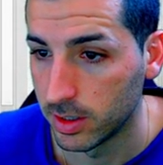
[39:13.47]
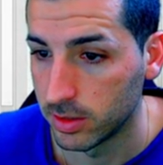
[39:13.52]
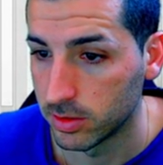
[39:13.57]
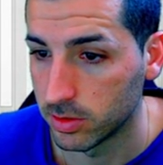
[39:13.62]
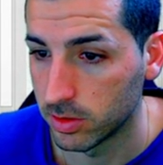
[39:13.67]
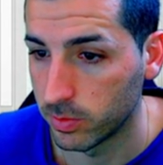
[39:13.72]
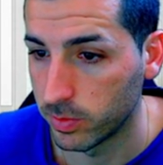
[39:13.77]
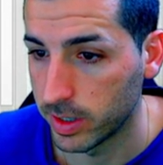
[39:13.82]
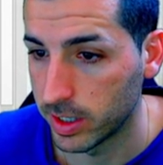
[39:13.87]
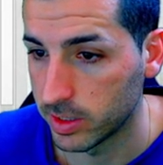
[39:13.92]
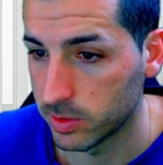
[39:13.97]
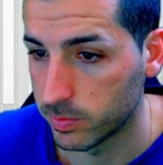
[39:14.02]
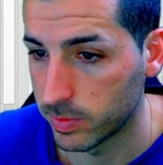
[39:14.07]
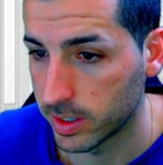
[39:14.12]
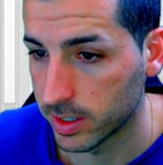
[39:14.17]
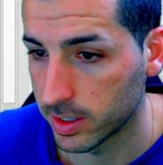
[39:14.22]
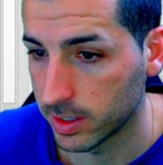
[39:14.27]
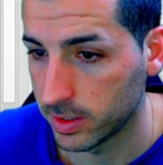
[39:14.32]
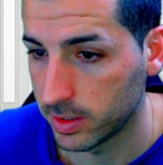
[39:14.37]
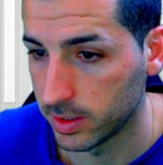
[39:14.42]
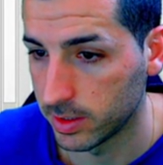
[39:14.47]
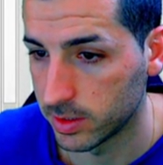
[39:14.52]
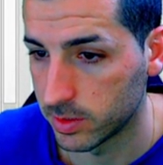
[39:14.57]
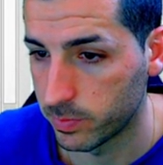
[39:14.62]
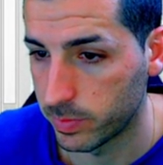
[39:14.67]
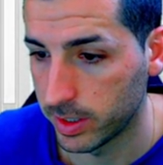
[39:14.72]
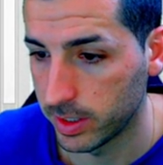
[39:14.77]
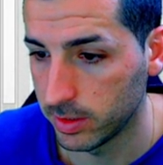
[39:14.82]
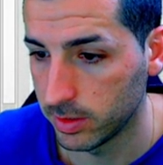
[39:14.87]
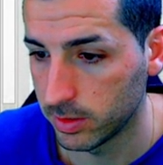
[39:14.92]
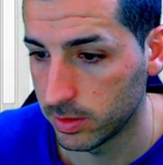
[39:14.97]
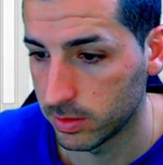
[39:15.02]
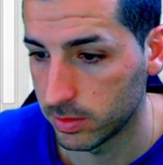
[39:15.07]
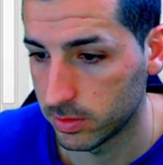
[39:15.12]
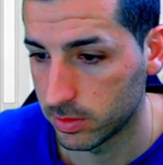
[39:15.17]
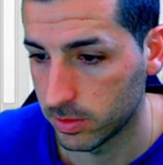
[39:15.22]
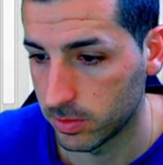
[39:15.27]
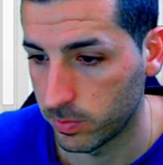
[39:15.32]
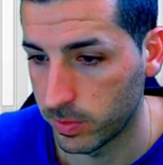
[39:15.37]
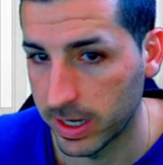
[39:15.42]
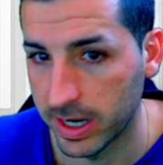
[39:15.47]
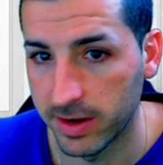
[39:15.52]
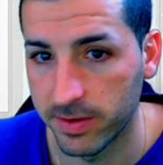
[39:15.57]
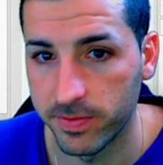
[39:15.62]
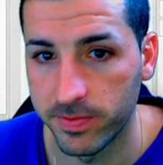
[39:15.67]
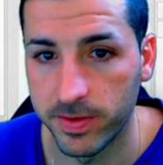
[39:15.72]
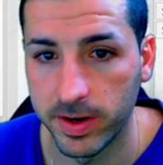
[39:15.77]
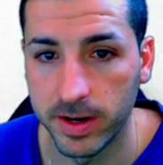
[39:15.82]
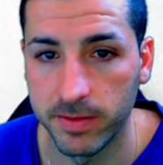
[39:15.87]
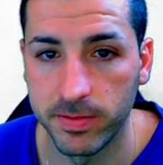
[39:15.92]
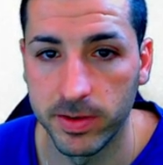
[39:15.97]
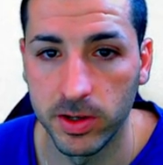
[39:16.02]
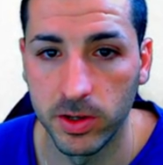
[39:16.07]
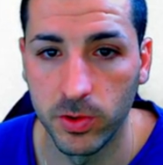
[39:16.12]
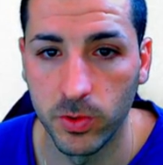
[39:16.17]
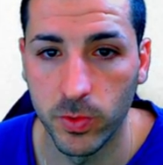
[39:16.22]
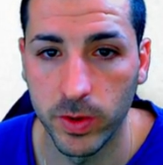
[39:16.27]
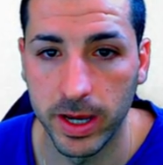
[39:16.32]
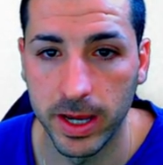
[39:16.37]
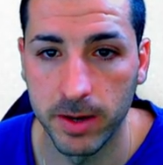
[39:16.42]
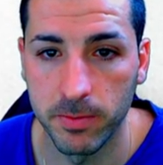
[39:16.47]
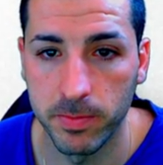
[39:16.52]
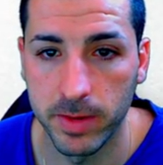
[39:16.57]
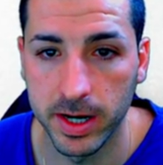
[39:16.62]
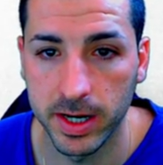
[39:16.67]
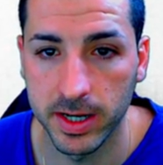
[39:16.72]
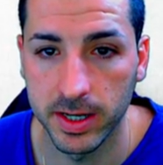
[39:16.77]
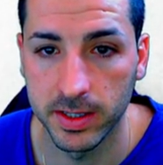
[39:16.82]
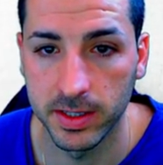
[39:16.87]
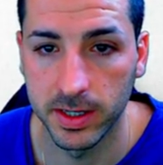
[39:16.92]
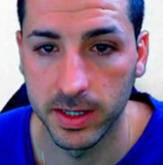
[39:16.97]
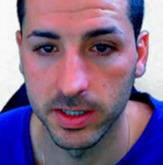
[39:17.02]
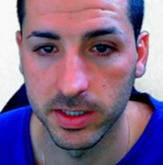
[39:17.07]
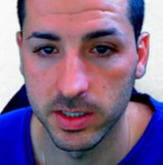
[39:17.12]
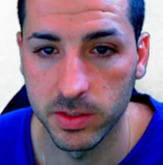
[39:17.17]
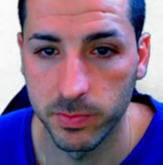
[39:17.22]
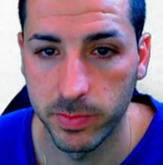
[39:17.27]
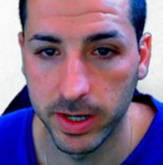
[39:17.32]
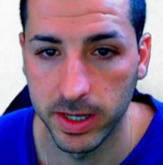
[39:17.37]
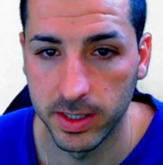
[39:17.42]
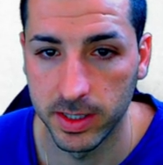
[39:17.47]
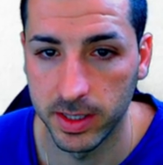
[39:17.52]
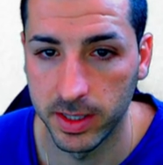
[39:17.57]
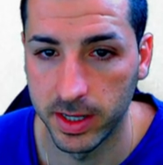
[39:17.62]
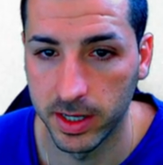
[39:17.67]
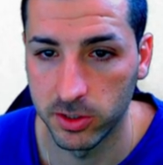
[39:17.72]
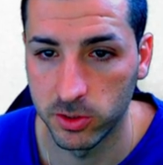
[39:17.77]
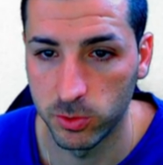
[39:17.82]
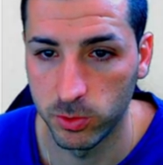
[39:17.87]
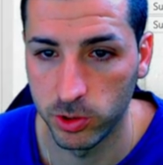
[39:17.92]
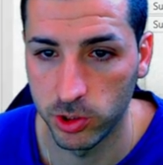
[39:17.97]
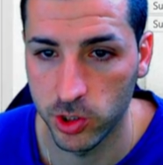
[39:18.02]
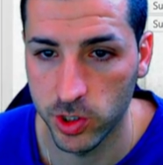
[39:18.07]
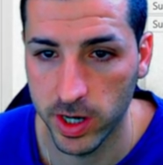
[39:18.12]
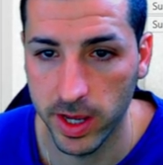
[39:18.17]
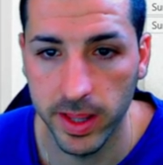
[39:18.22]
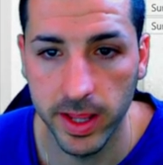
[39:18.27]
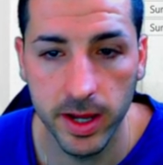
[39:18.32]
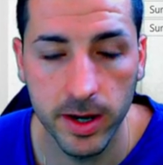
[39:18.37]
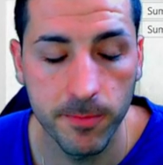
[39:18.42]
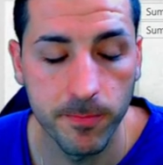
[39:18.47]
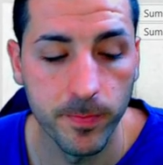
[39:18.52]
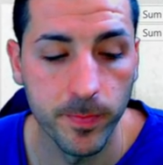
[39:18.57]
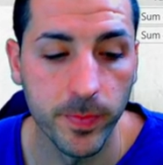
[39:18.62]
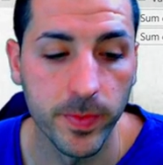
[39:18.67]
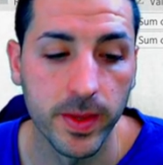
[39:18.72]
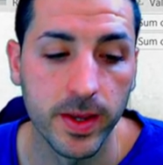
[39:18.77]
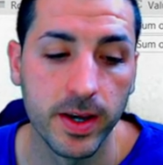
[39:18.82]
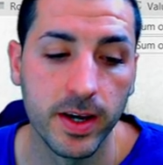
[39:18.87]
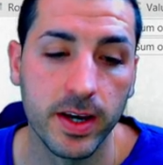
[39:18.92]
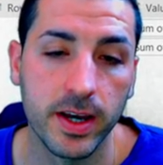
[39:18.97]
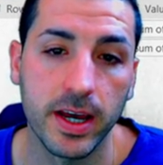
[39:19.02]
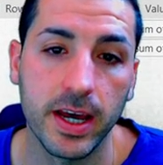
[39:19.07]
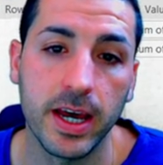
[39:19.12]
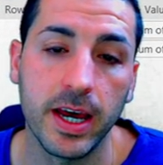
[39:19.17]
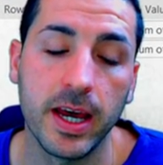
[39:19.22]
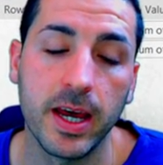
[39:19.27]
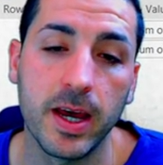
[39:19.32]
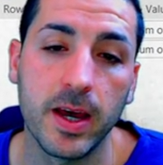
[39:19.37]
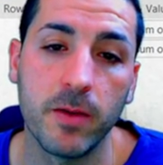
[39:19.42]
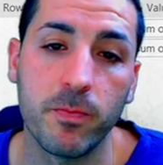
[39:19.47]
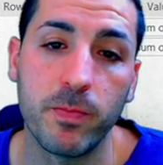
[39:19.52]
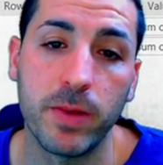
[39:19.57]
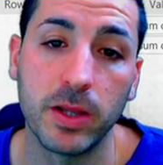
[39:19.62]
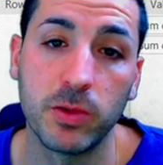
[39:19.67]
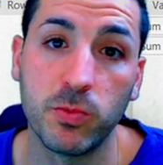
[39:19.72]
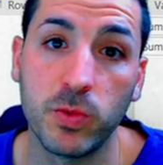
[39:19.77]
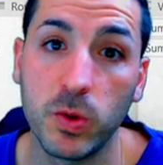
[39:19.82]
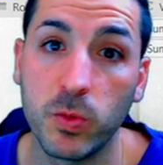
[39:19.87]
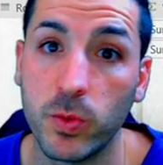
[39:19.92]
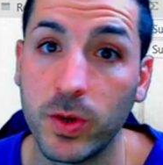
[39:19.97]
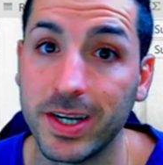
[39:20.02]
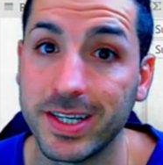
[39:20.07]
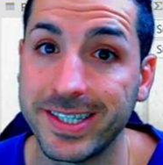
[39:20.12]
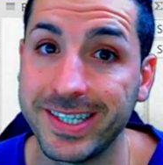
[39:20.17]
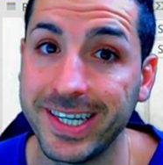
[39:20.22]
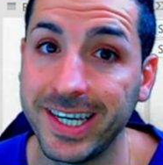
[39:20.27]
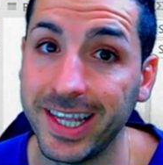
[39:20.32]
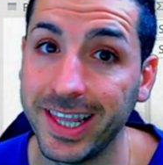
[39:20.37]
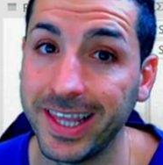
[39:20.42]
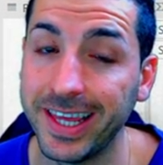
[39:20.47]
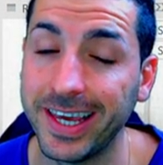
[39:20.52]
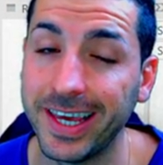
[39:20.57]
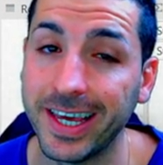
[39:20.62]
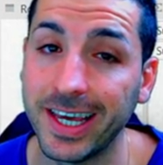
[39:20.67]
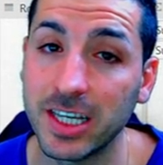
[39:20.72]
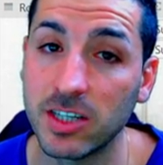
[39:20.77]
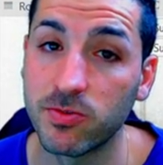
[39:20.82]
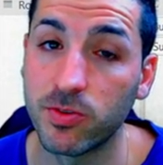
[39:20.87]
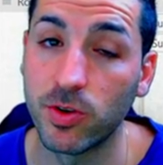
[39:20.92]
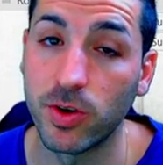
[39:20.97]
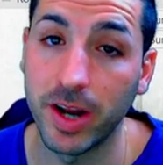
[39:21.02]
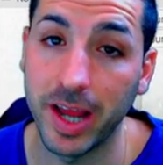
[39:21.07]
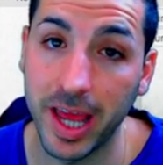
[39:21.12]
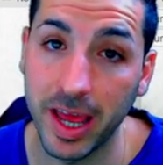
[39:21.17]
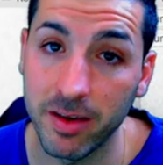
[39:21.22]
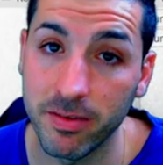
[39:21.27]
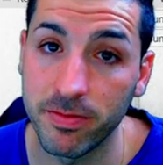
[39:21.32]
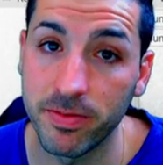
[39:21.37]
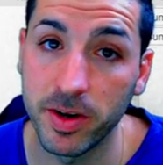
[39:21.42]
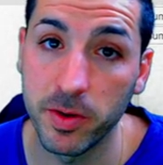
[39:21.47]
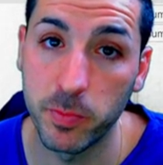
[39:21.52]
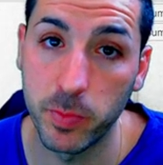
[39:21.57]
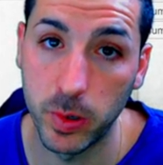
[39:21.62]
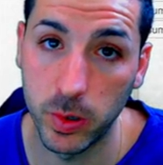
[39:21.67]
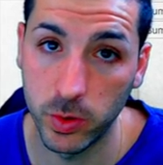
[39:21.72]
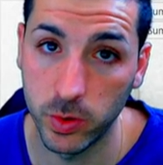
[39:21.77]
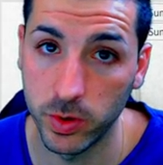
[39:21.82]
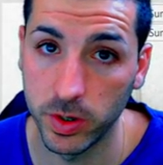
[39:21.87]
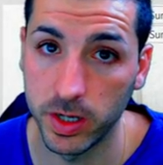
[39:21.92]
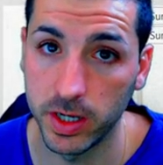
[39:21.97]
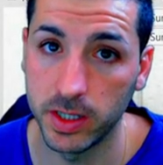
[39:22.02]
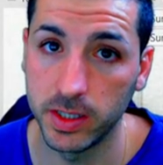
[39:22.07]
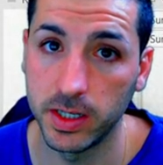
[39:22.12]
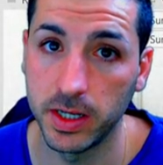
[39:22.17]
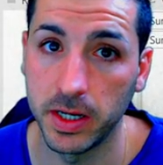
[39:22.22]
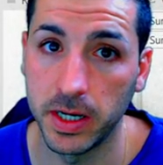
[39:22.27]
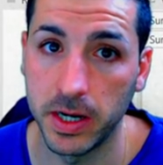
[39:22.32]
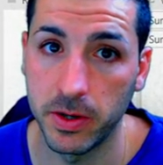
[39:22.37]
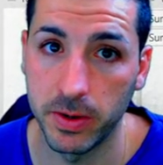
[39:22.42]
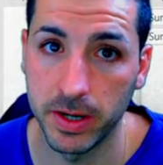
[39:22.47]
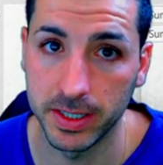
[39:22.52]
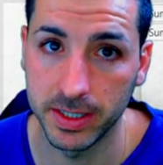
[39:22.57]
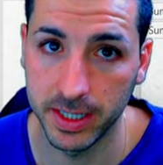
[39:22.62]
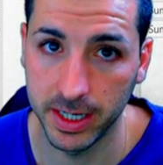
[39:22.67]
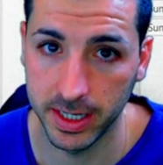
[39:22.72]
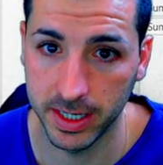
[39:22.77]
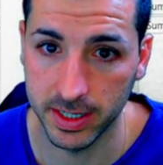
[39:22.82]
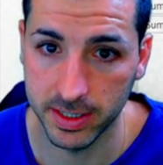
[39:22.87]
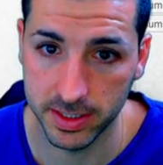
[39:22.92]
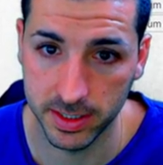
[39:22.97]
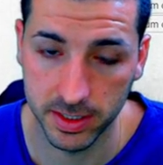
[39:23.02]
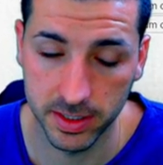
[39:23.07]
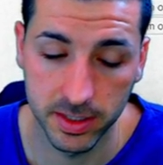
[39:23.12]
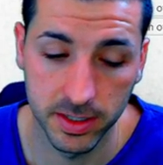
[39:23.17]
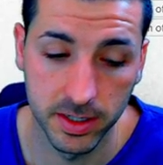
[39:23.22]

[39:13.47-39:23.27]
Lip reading: So where is marketing spend? So we have revenue and marketing spend next to each other, but we want to see these for every point in our data set.